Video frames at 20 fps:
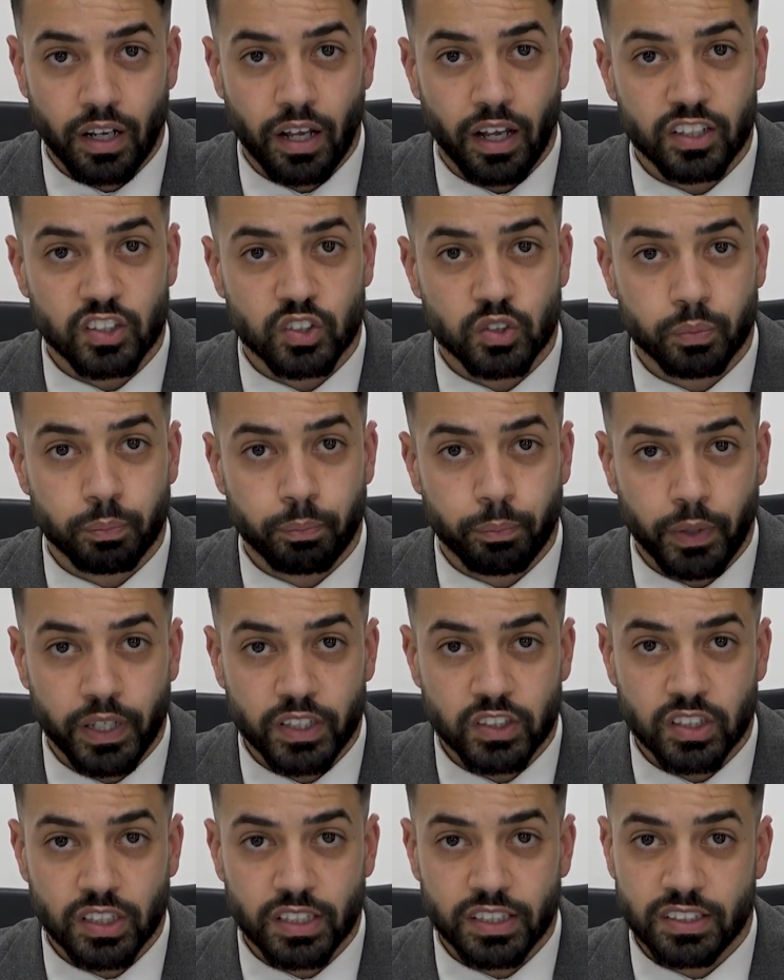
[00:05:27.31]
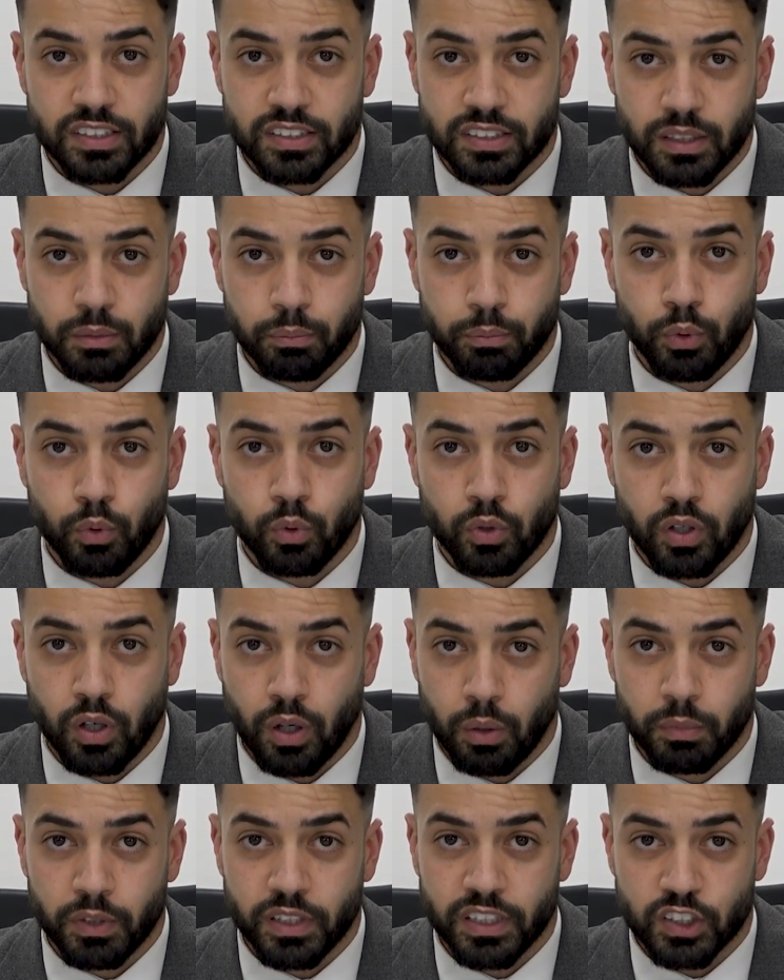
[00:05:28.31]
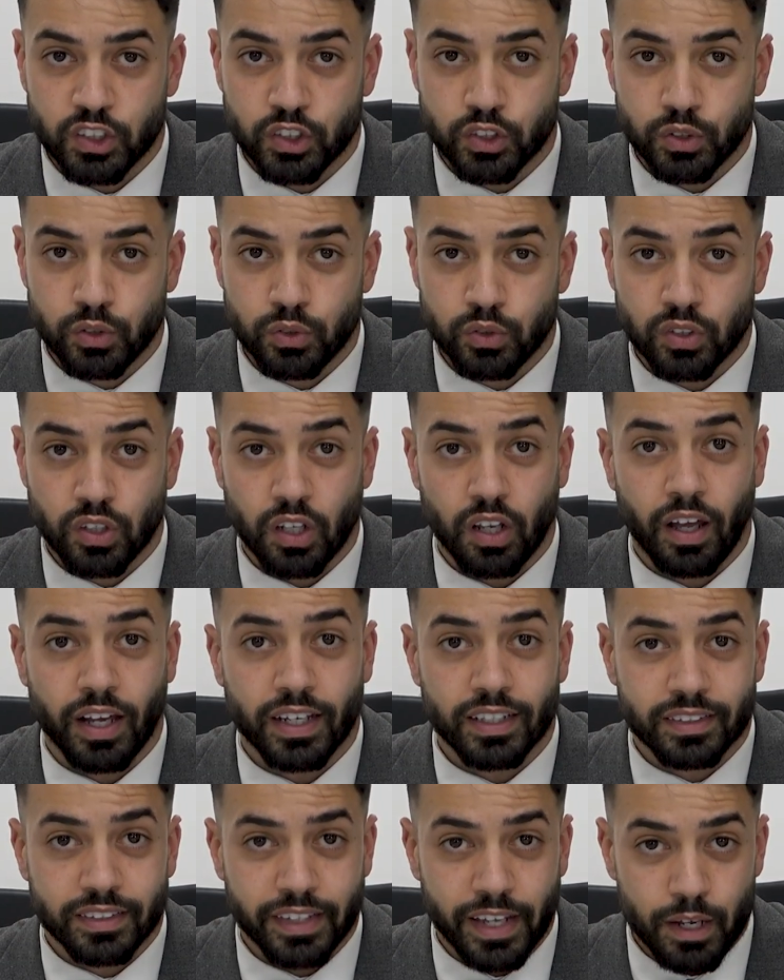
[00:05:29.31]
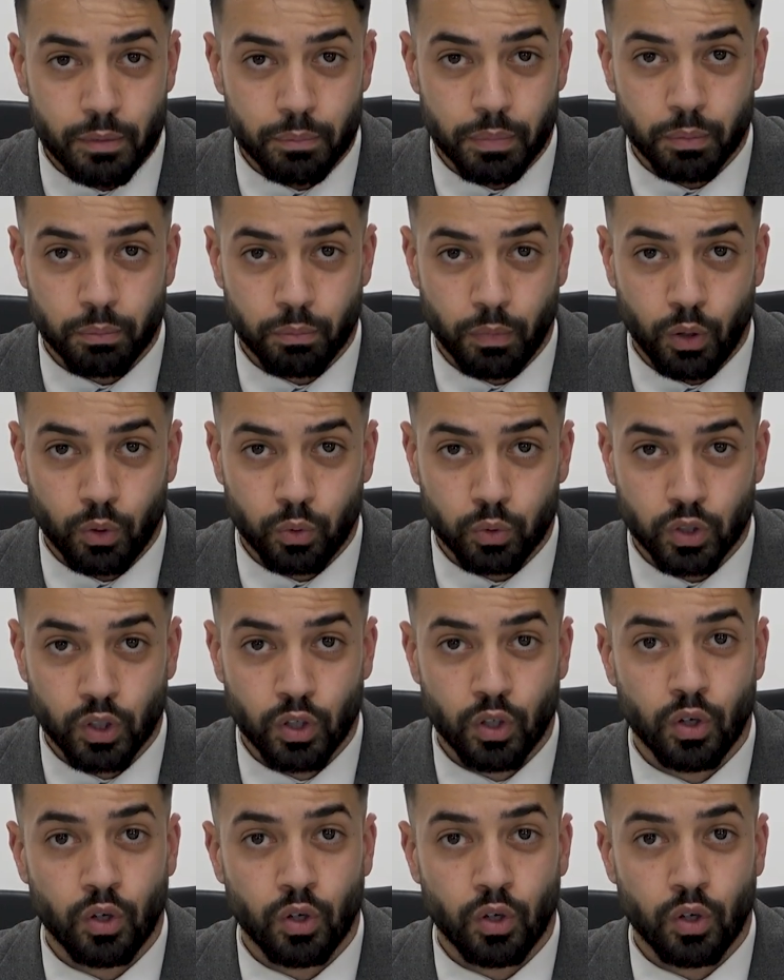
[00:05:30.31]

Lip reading: especially simple common issues like damp and mold,